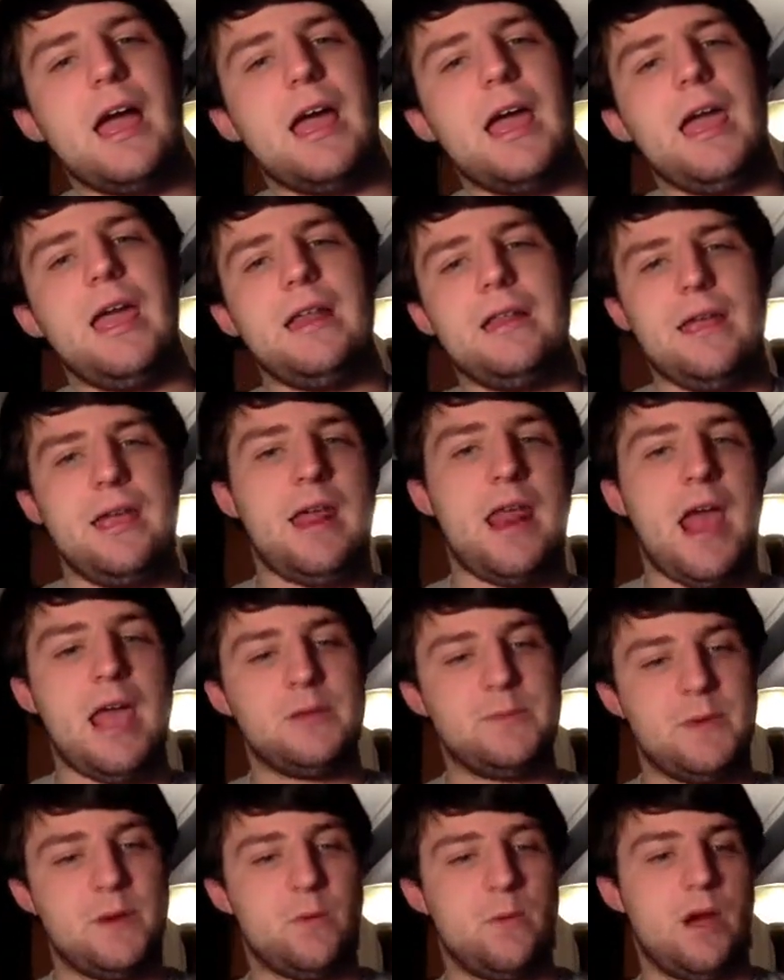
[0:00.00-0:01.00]
it, it has
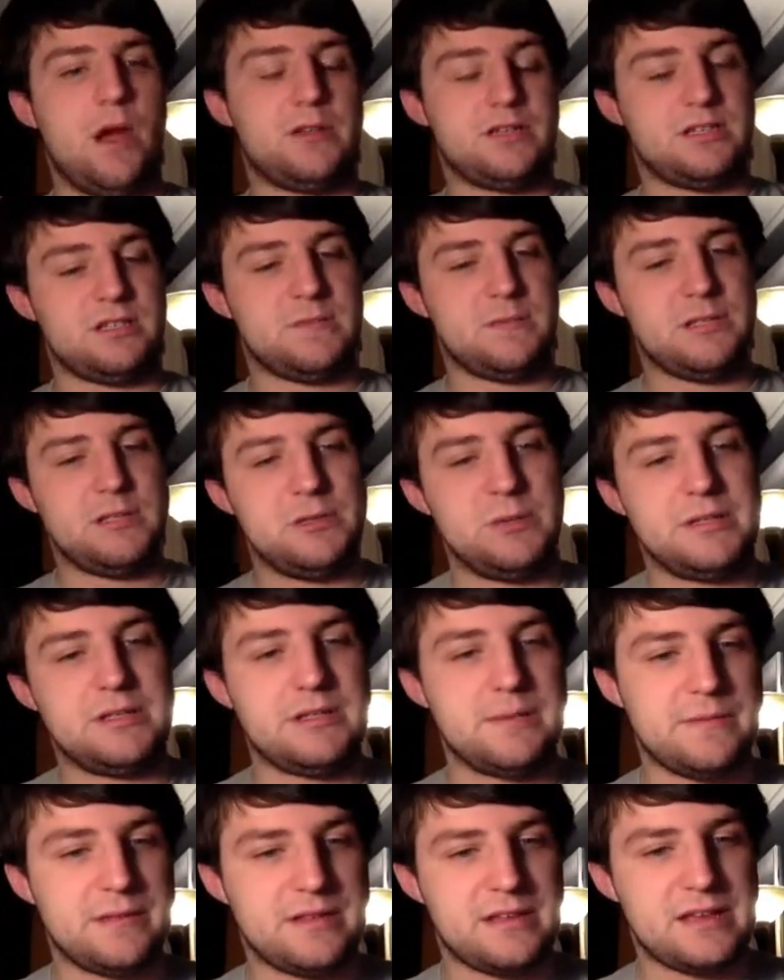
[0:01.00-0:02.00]
been a while since I've been doing
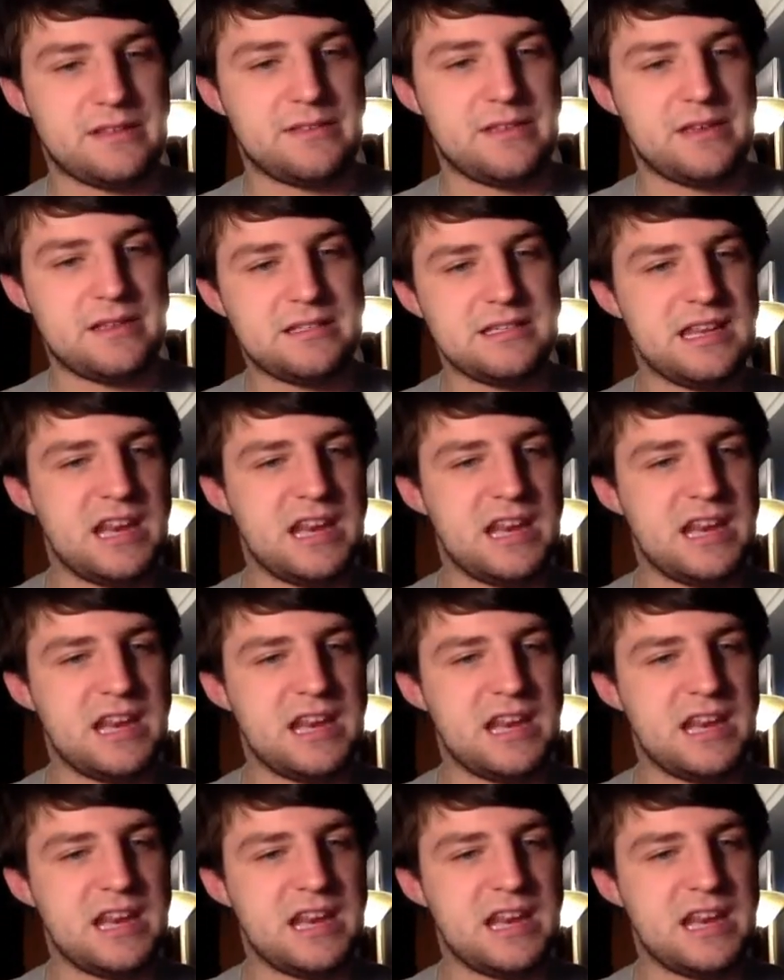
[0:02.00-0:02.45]
something like this,